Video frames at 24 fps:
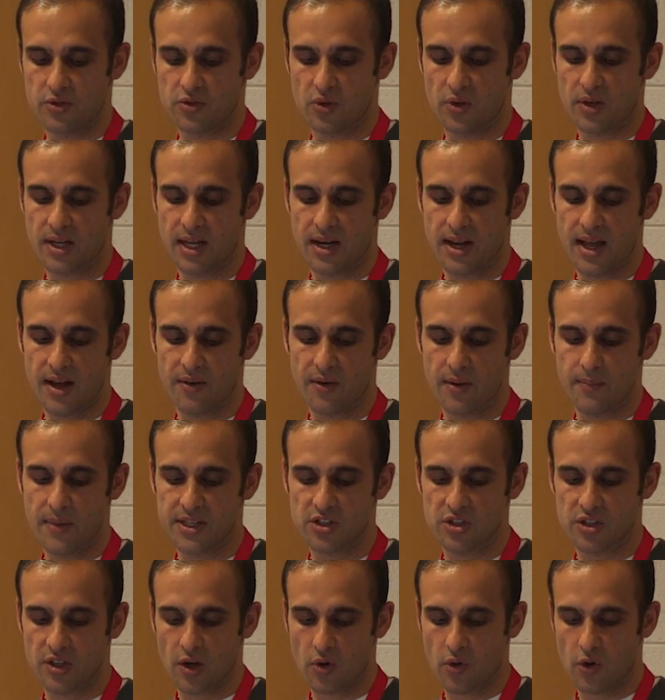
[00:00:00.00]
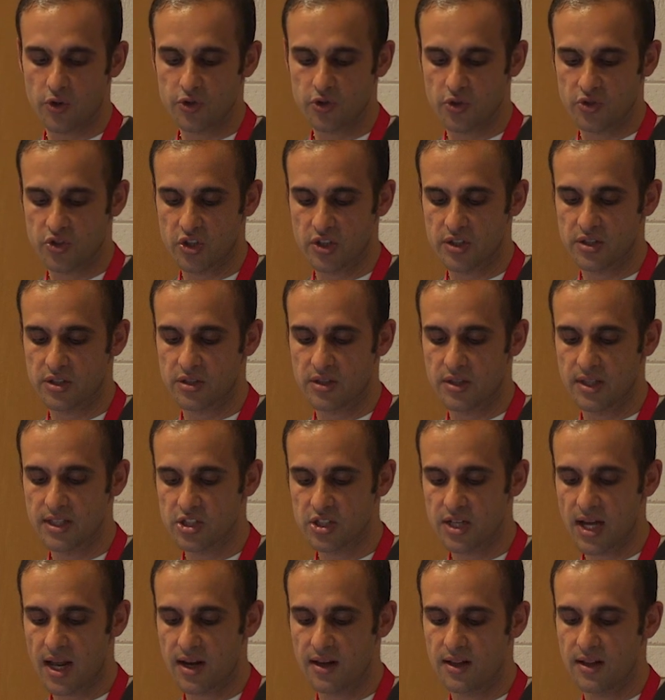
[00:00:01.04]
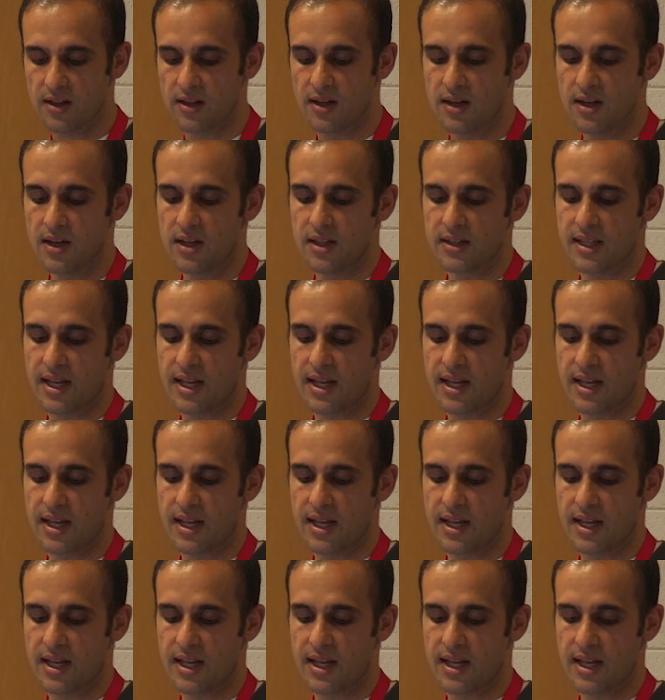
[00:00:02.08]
So you can have a message that goes to this channel,